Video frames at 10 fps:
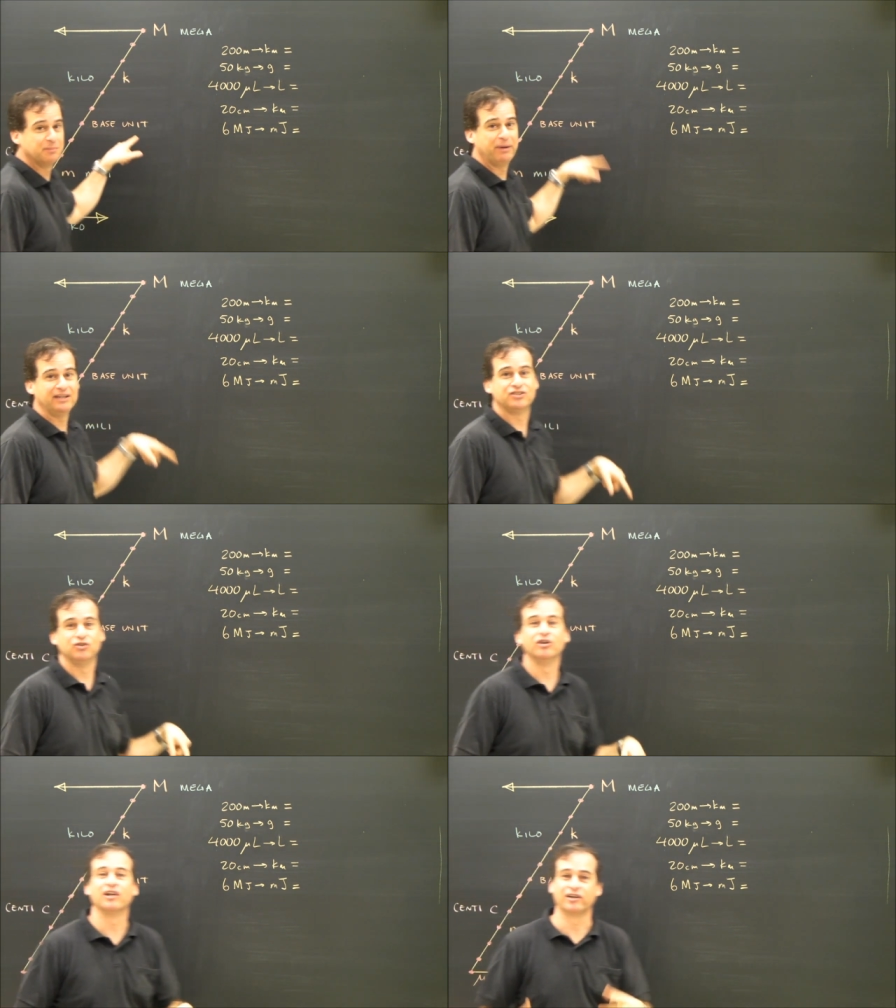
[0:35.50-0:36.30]
the base
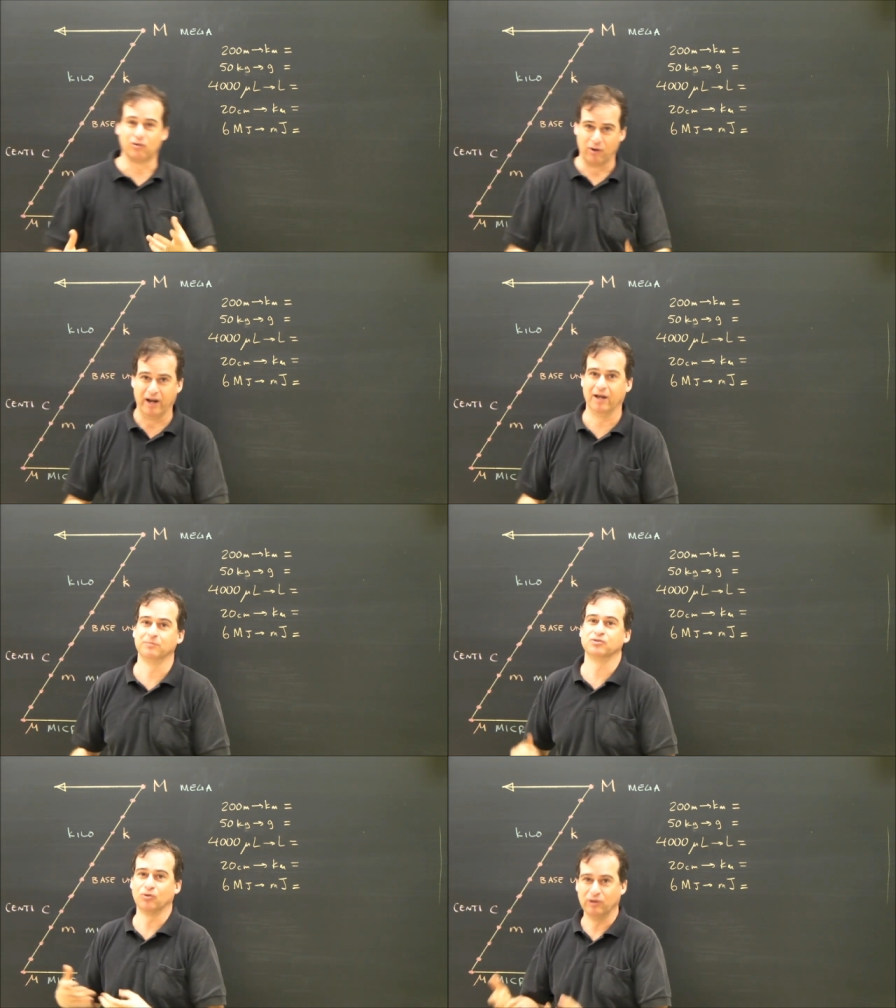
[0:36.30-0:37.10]
unit, like
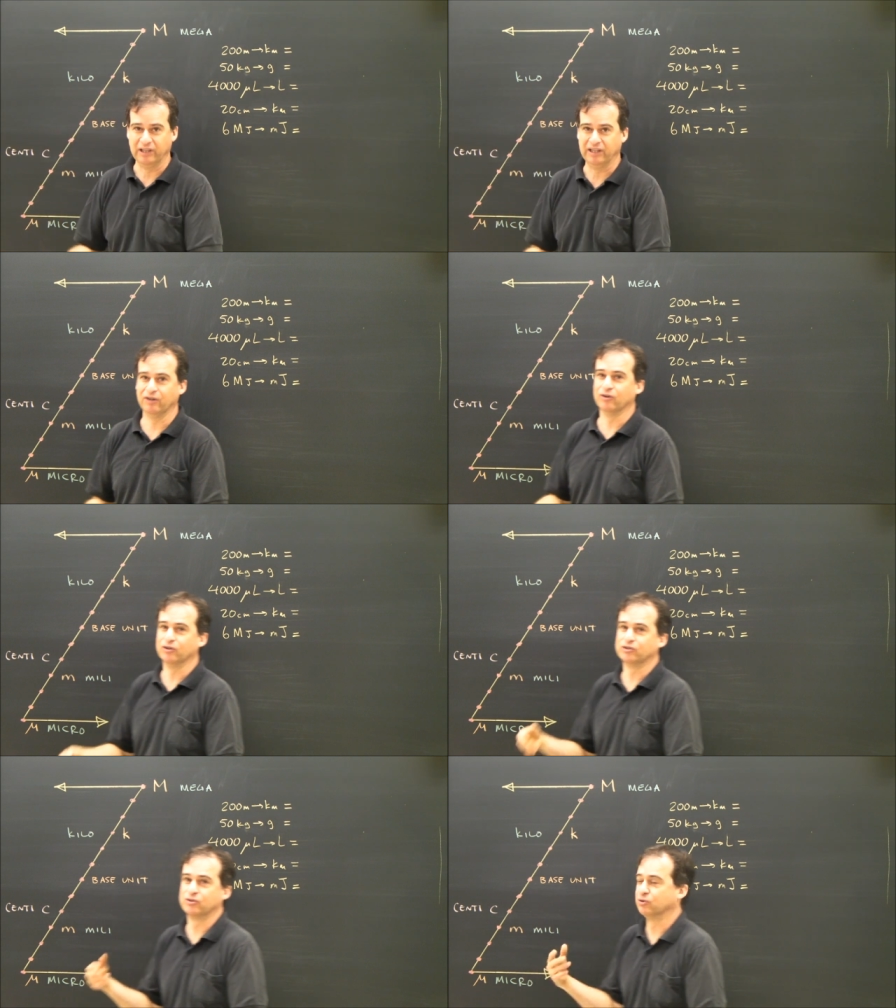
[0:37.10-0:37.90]
grams or
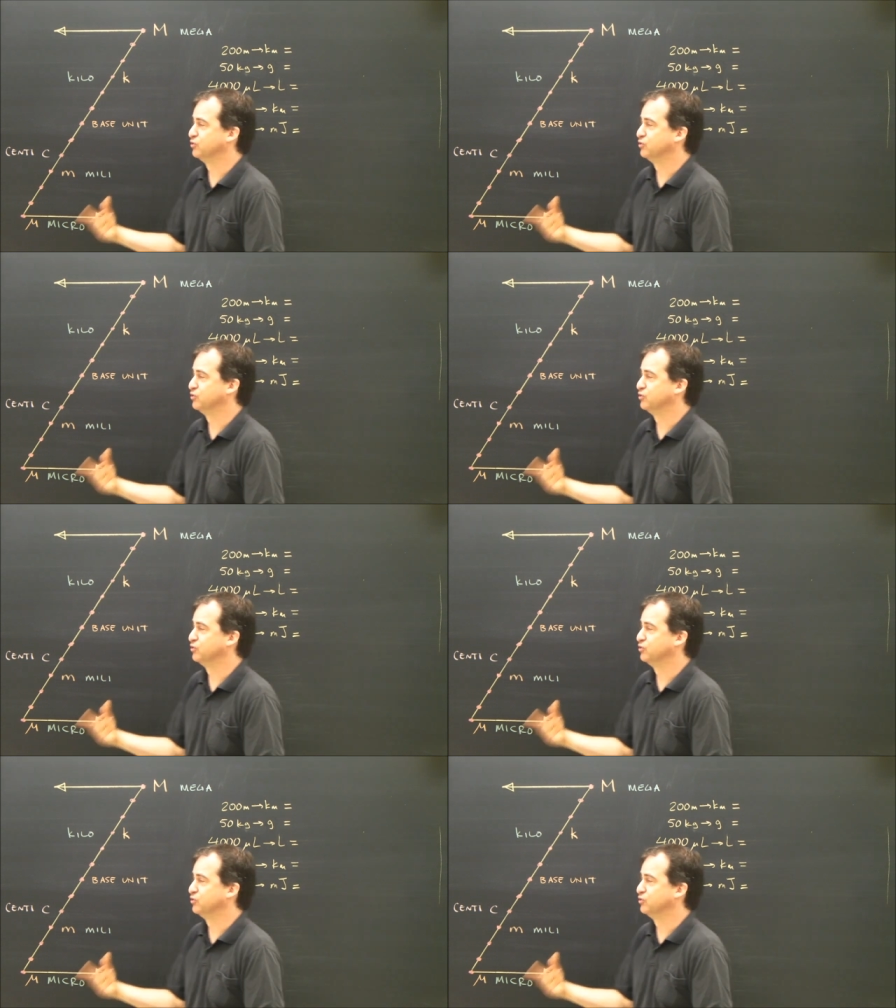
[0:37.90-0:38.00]
liters or